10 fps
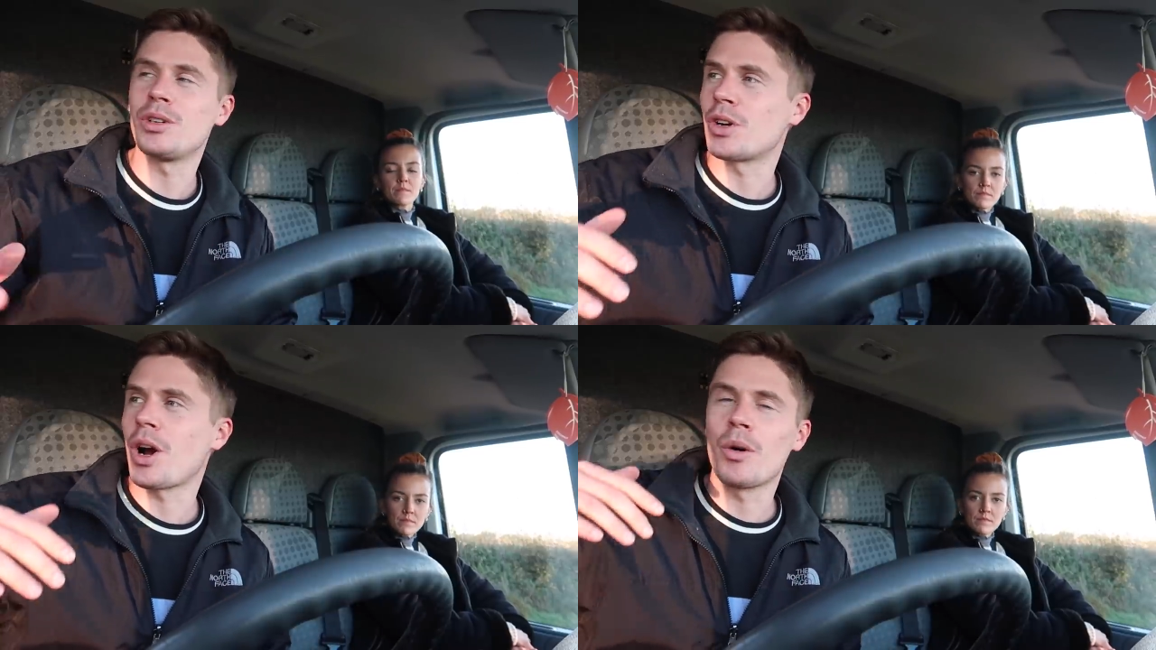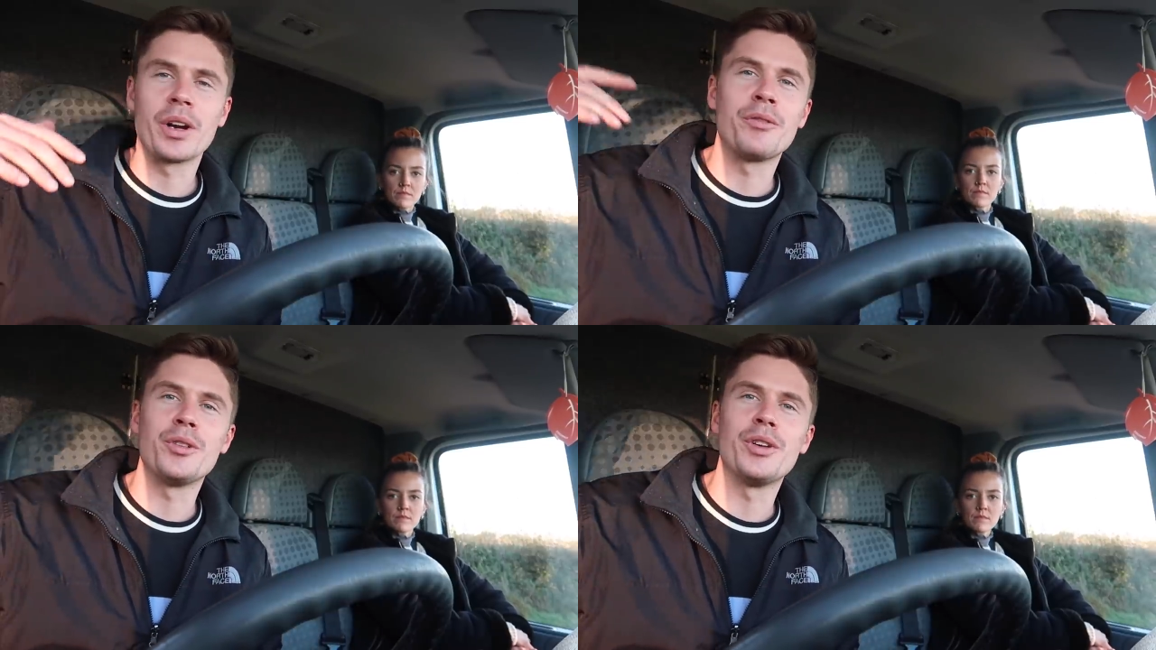Speaker 1: which will go on
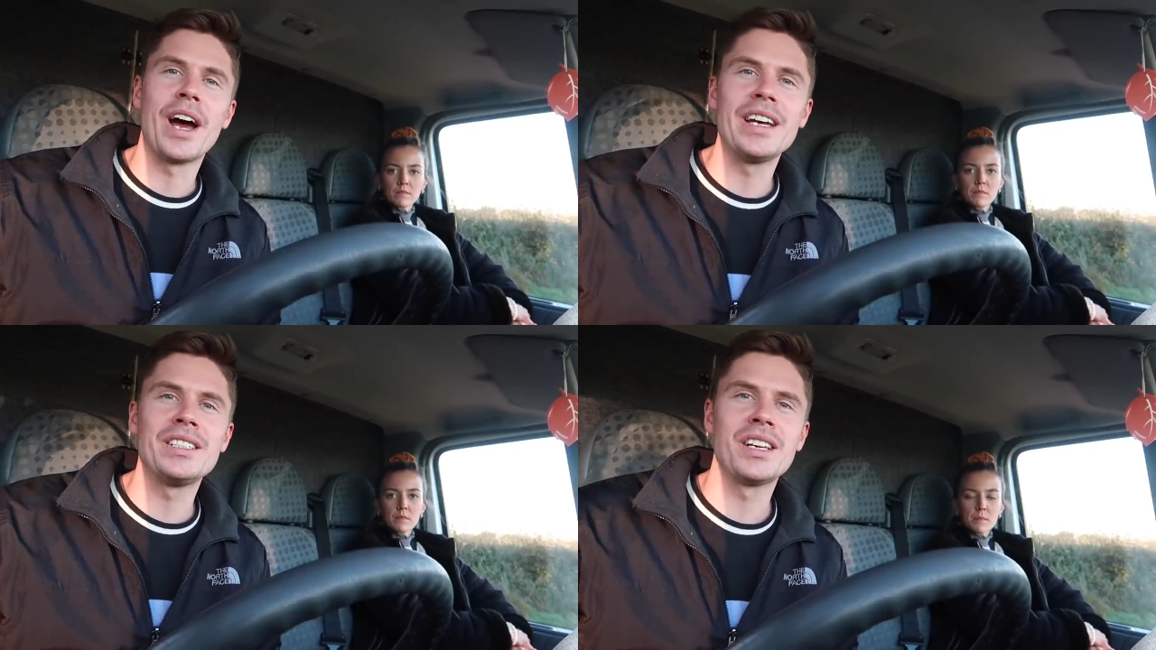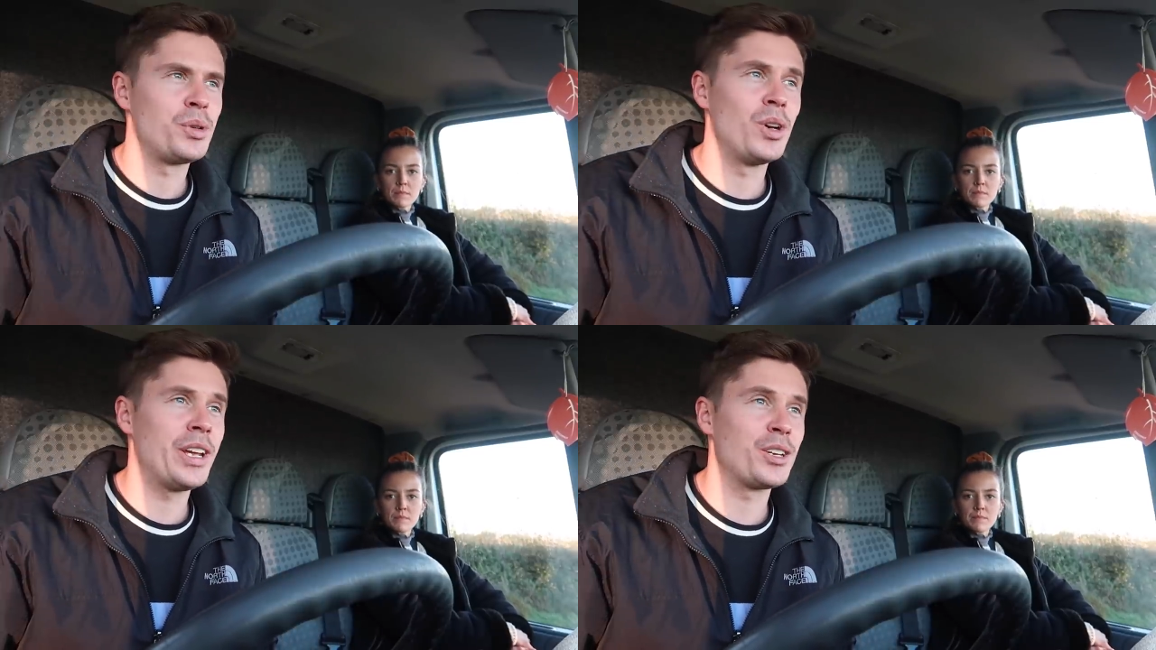in a few days,
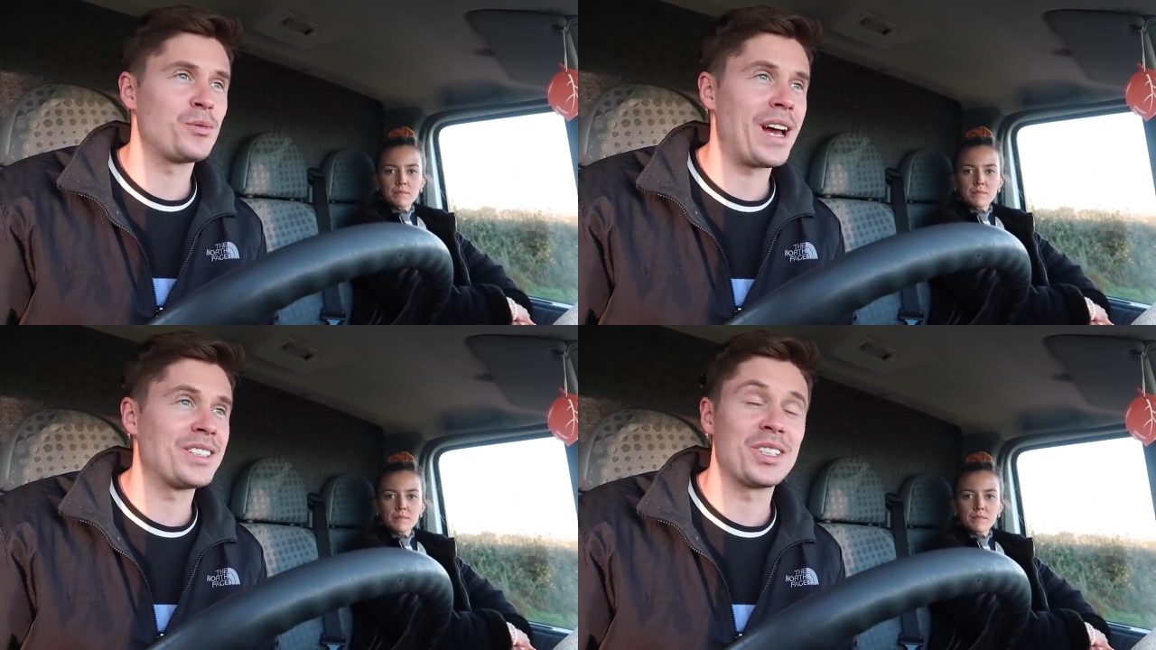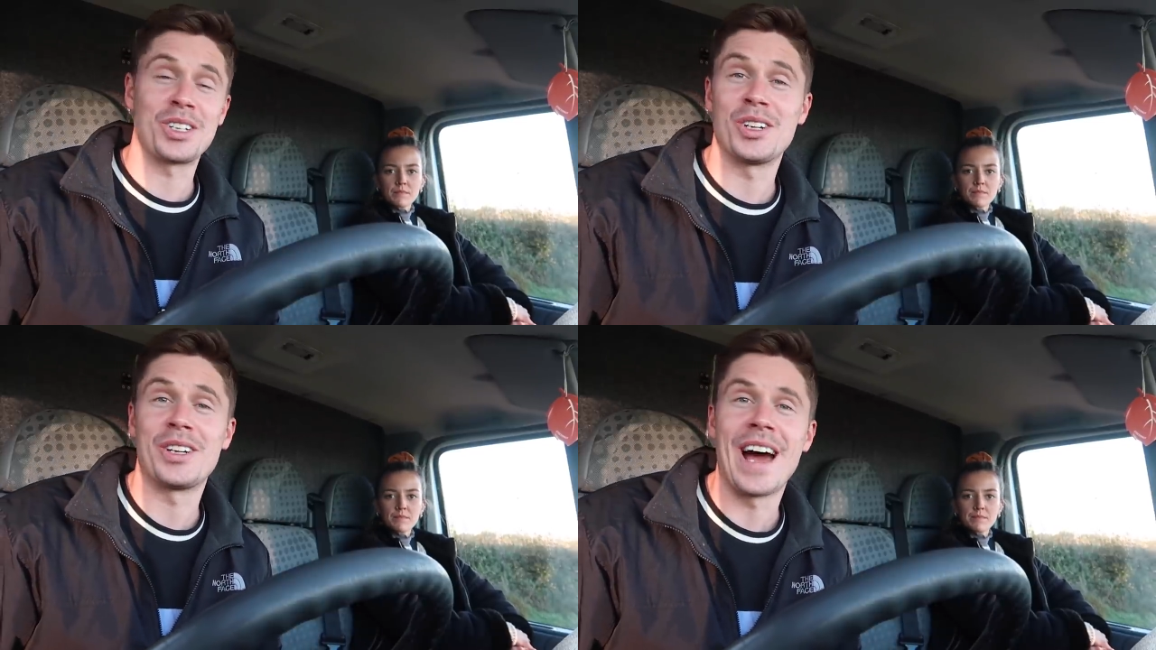purely because we had such a good